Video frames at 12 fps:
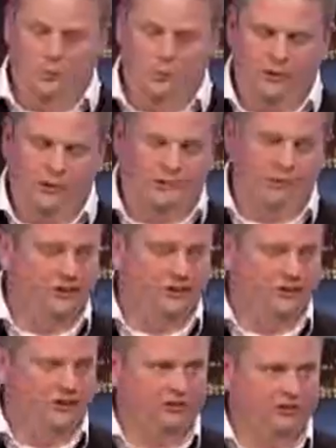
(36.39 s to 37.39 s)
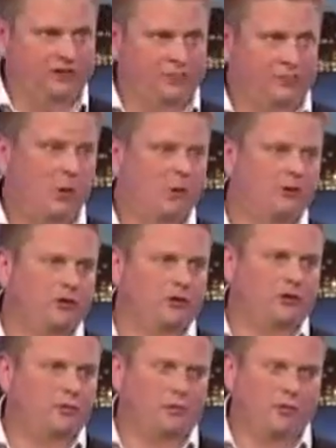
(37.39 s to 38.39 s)
We have a situation in the Balkans
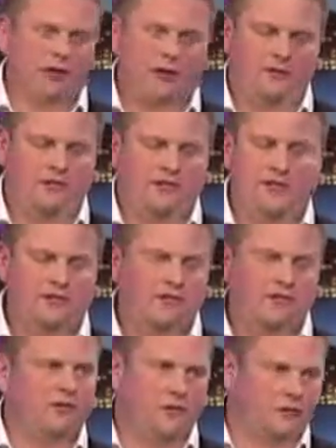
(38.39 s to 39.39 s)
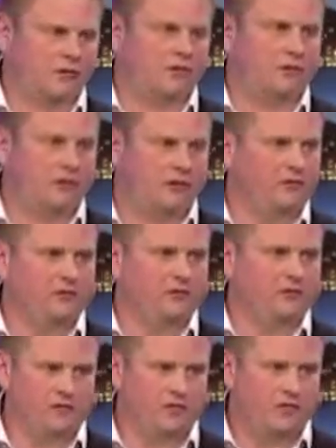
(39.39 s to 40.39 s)
where we have tens of thousands of
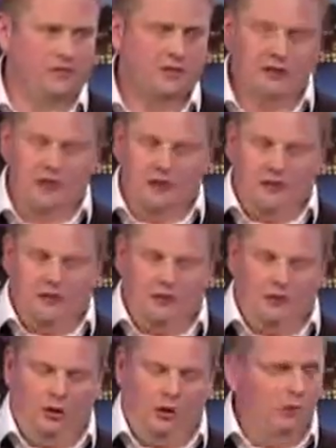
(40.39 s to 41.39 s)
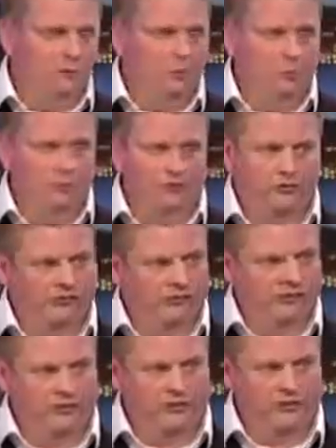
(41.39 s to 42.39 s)
refugees. All of them want to
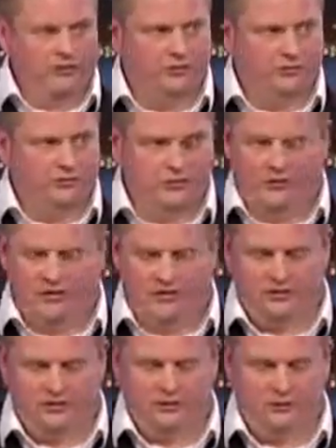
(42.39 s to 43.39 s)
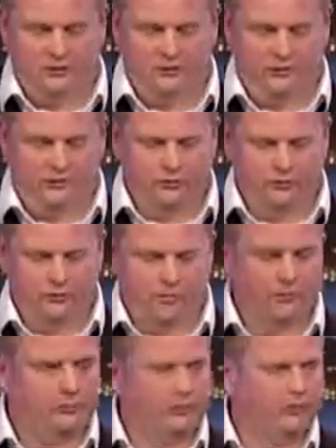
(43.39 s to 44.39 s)
transit through to
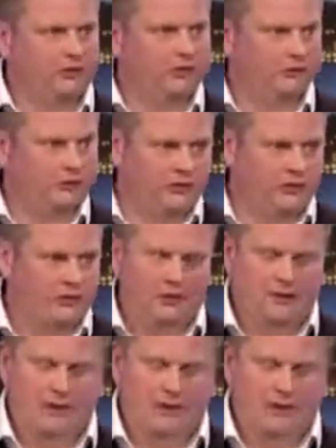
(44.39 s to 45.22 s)
Germany or Sweden.